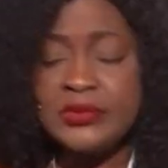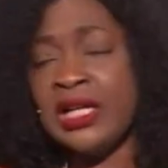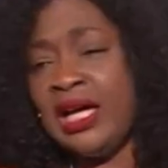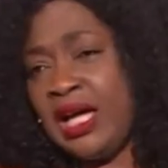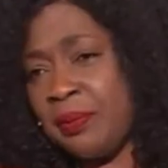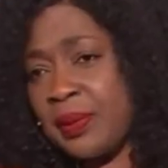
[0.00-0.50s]

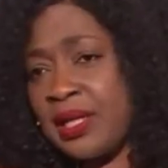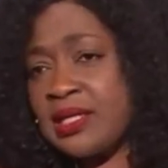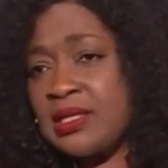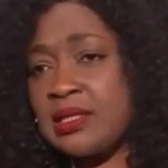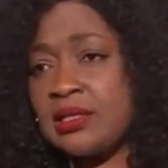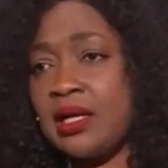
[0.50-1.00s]

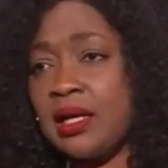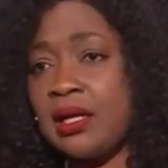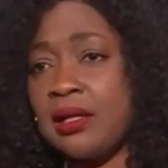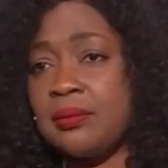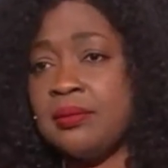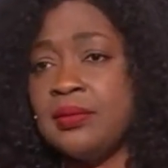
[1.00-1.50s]
ERPAs,
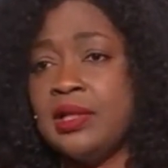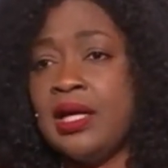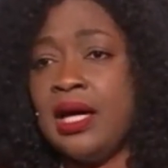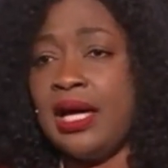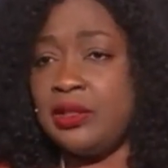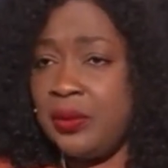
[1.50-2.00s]

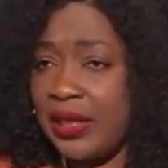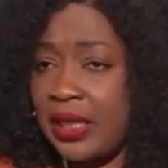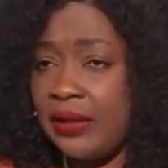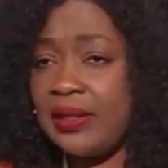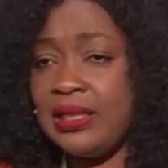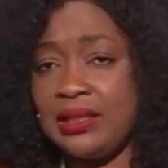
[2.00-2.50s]
and we are
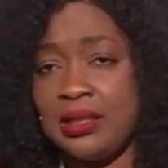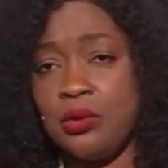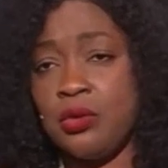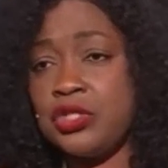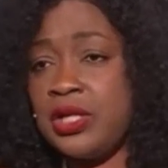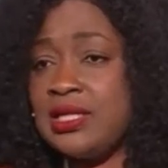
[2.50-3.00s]
currently
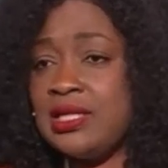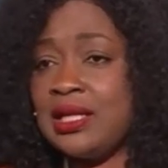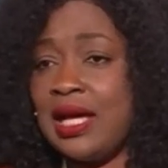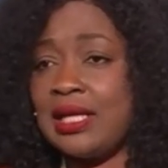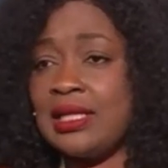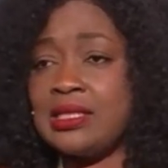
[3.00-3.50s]
negotiating
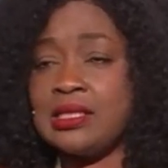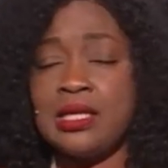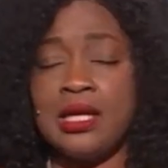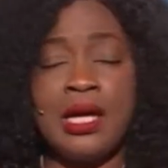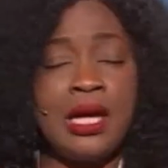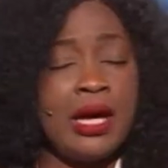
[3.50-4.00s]
others.
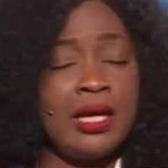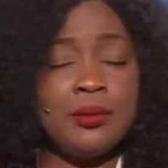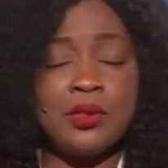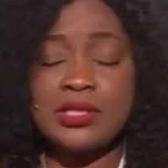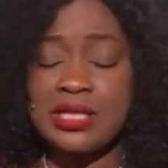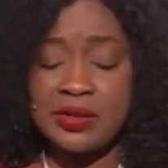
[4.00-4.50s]
And
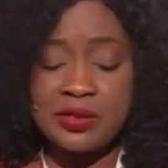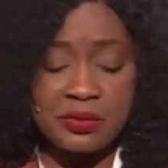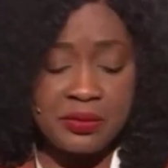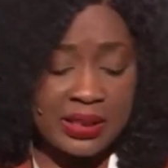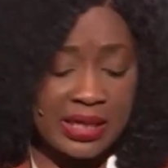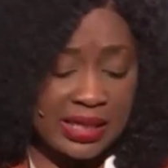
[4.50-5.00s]
most times we
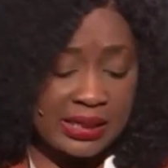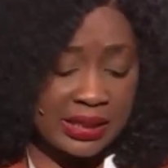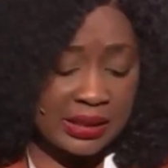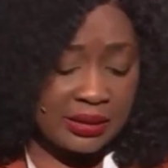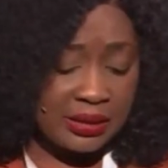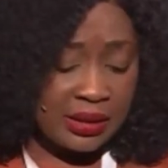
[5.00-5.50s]
realize
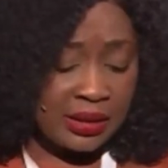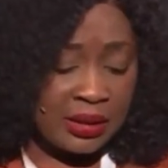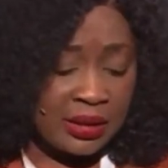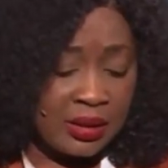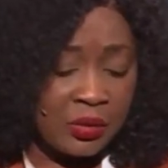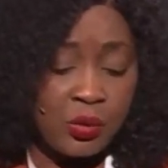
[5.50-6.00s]
that
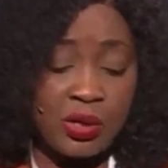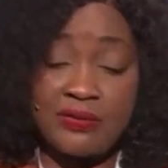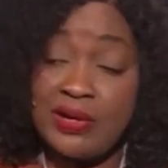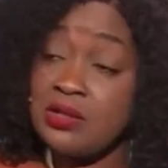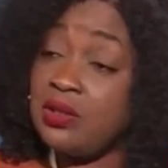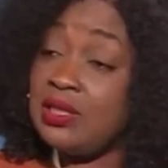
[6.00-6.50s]
whoever
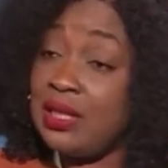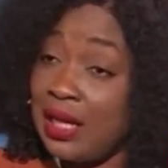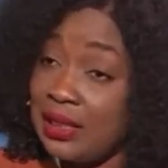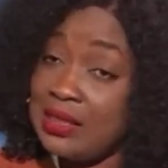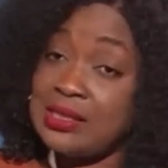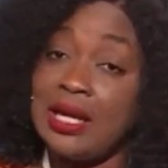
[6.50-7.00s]
is on the
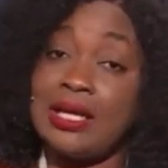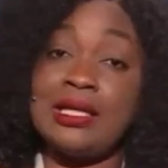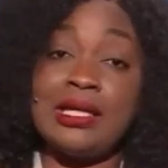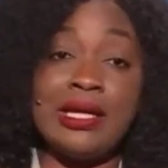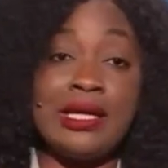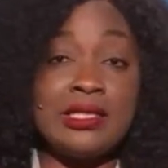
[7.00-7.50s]
other side
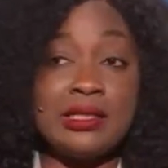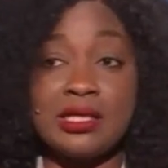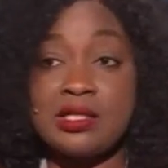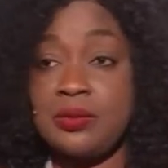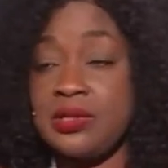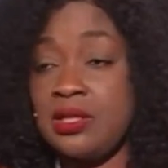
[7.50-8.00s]
engaging us
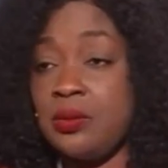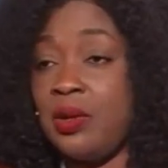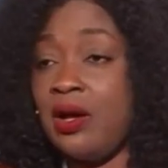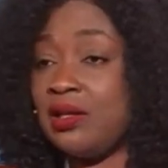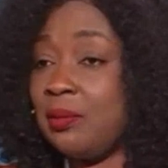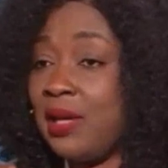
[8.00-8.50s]
will say,
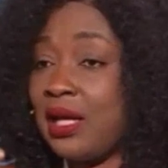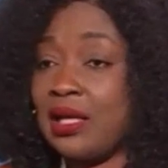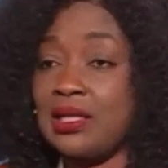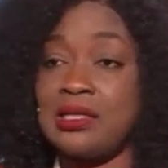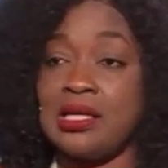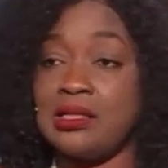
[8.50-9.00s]
well, the market
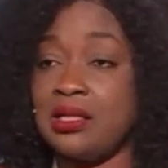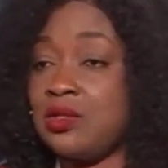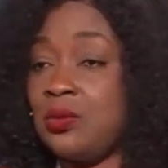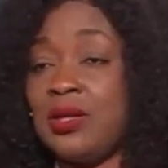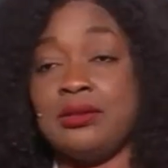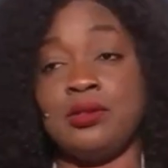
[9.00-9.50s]
says it's
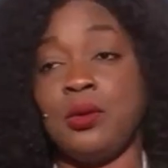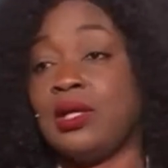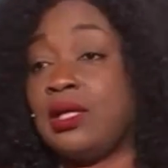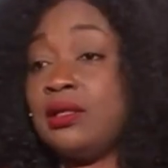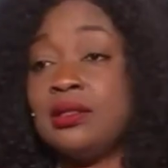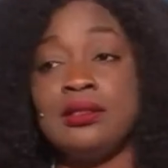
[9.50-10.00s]

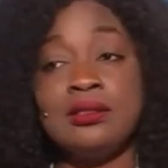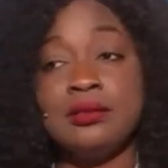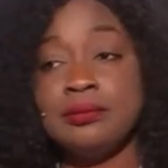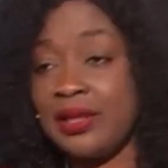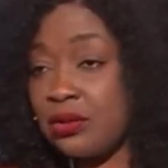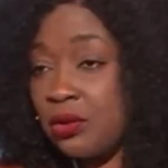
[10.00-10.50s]
$1
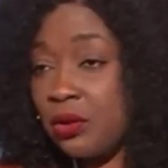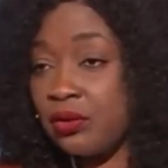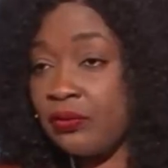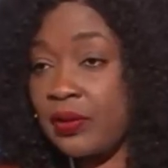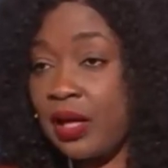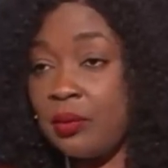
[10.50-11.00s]
per ton of
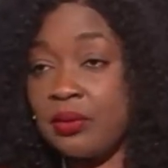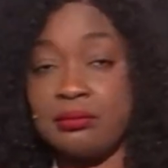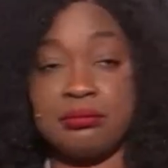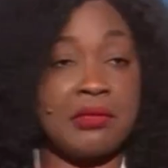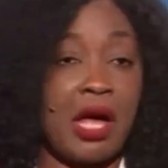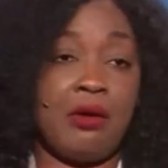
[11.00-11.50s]
carbon.
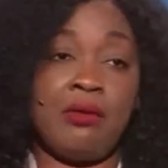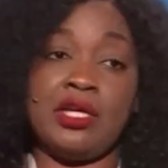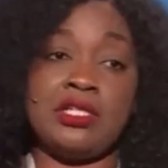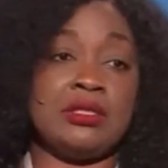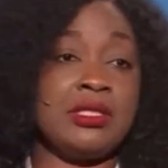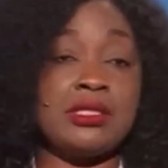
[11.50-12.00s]
Our
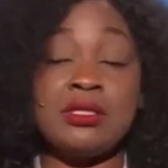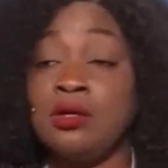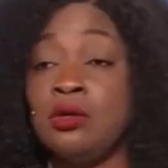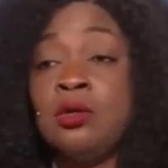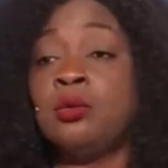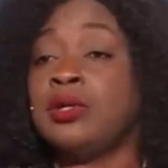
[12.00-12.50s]
question is,
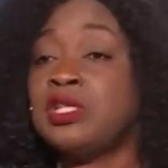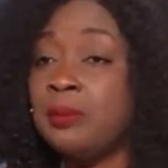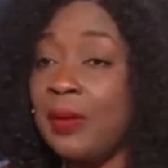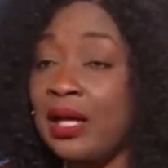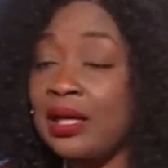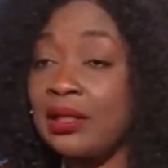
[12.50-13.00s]
which
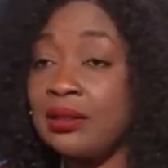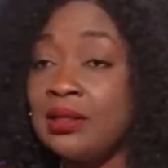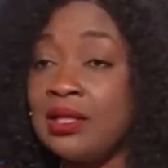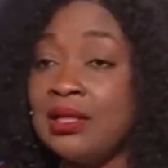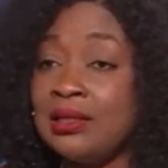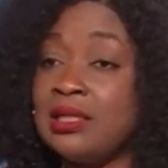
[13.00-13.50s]
market?
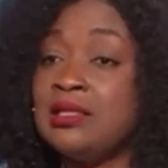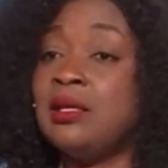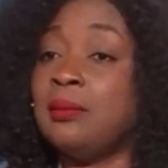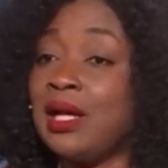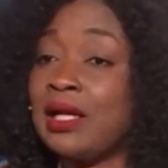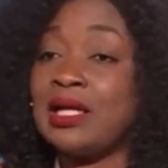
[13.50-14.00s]
Did the
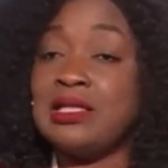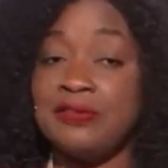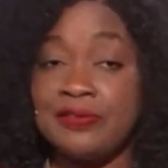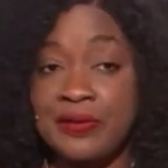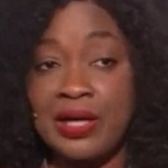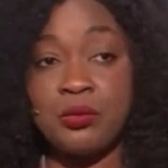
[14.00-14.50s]
market
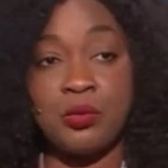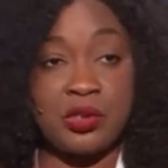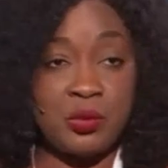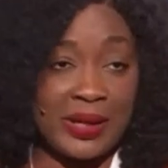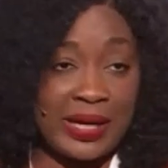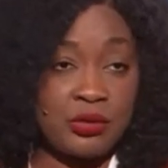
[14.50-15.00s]
define what
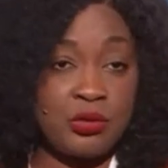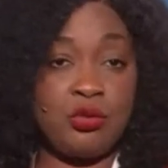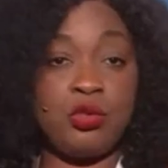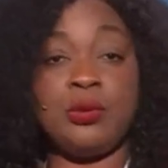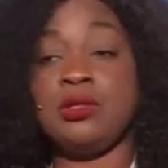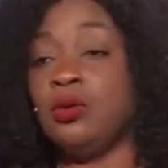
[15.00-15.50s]
we had to do
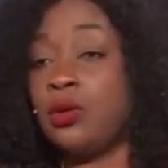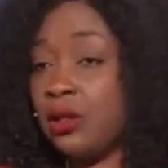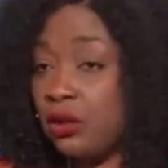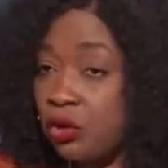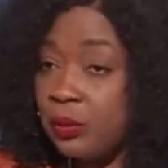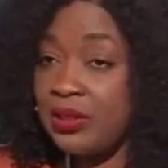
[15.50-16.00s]
with local
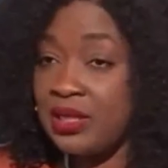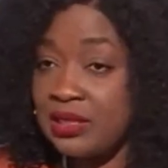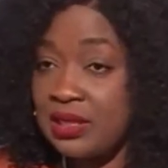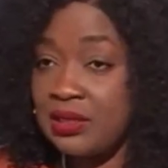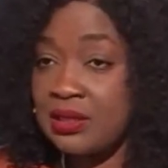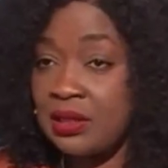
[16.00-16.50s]

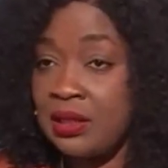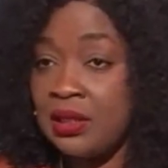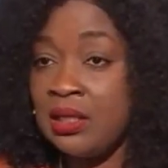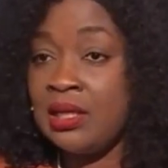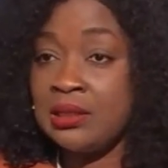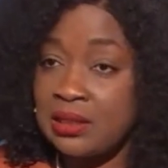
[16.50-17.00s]
communities?
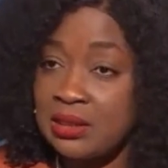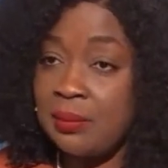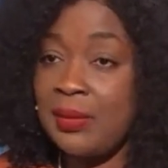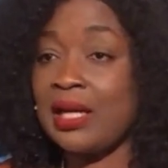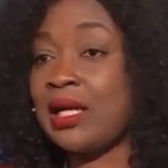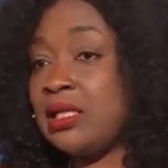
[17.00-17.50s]
Did the
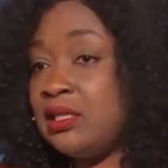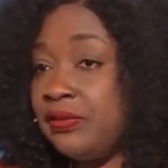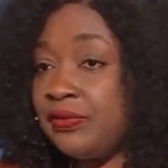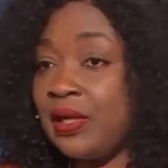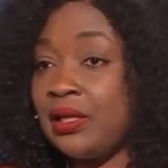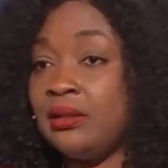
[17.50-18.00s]
market
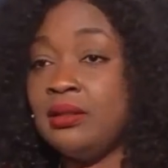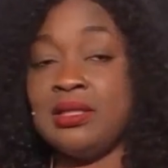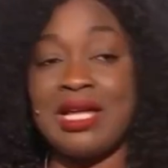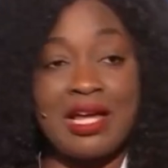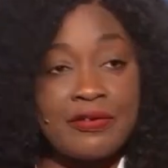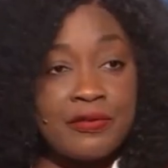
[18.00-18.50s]
define
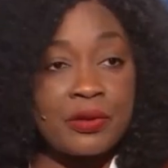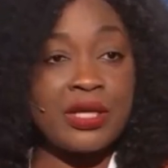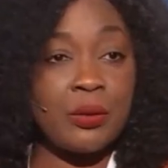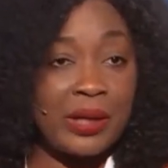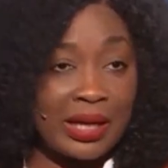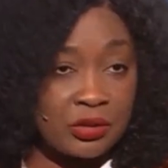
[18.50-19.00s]
the effort that
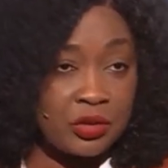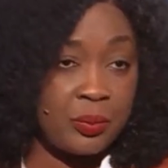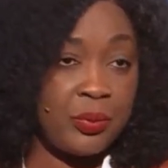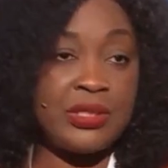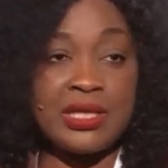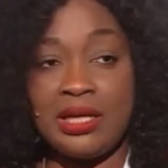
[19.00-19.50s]
we had to
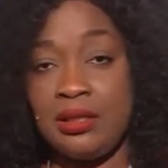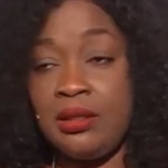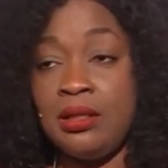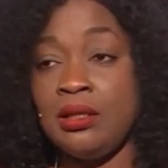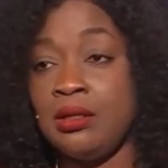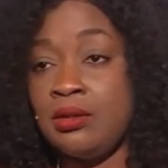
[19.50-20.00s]
put in
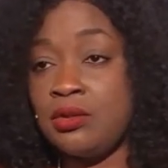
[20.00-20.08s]
to